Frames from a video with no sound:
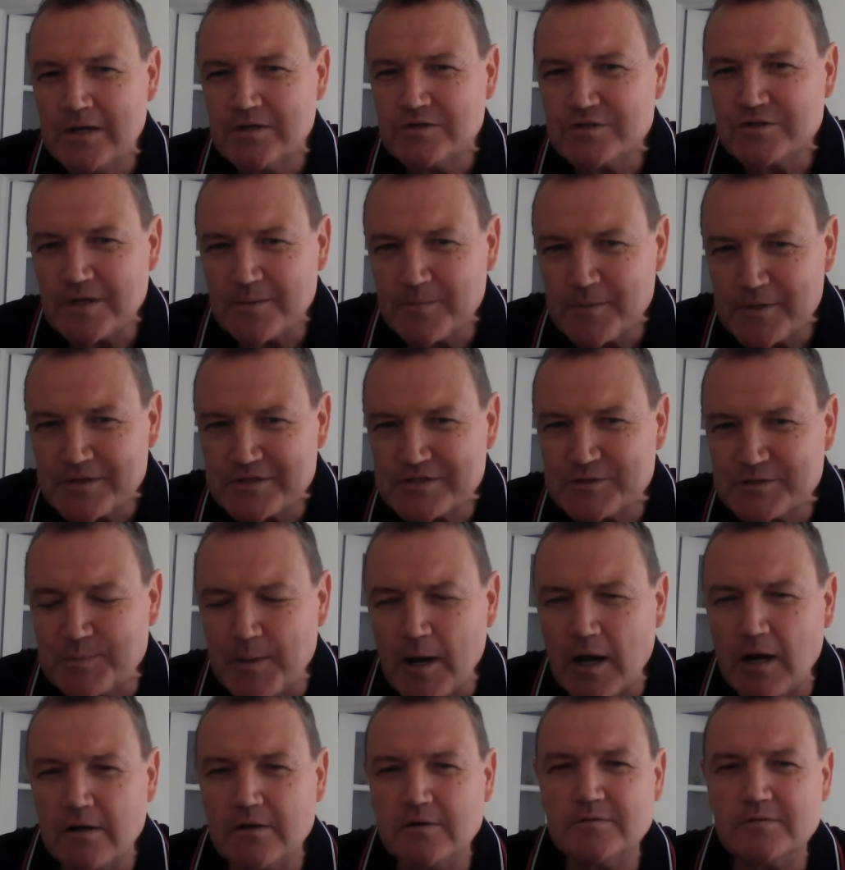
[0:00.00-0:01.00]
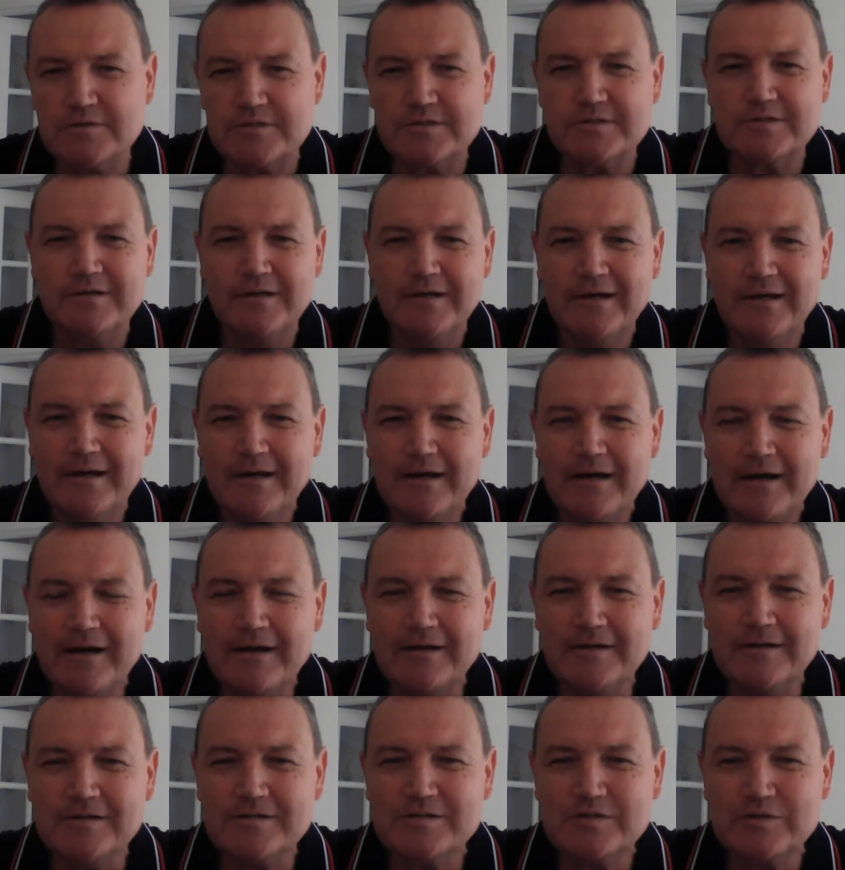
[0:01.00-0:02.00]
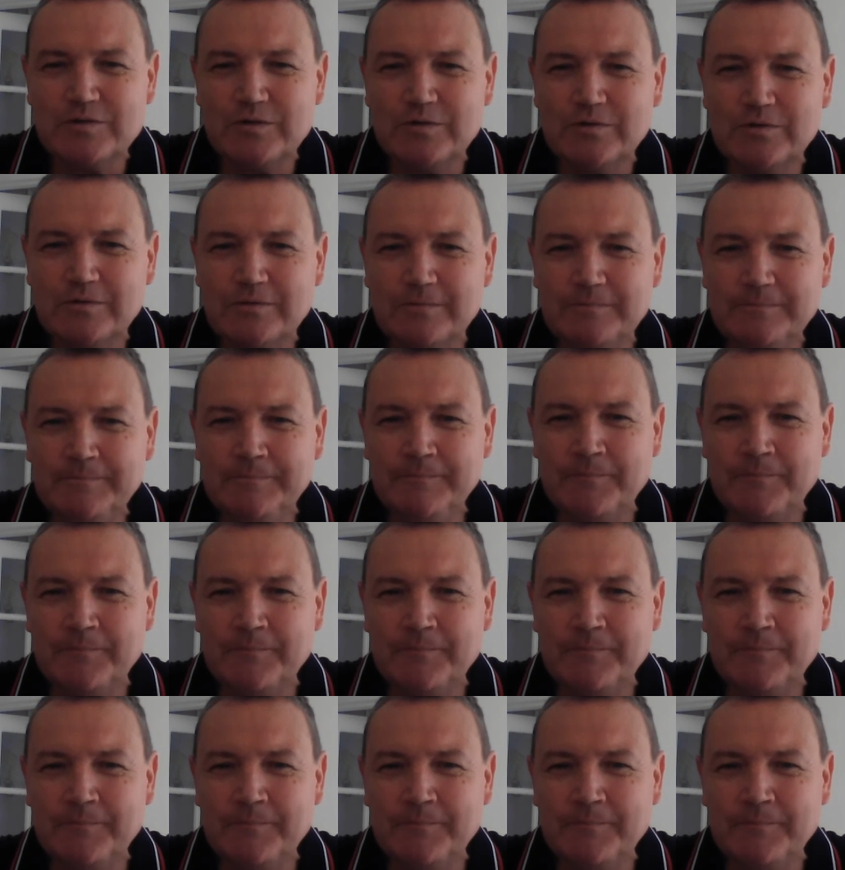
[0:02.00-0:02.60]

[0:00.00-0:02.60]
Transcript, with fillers: some of the smiles and I saw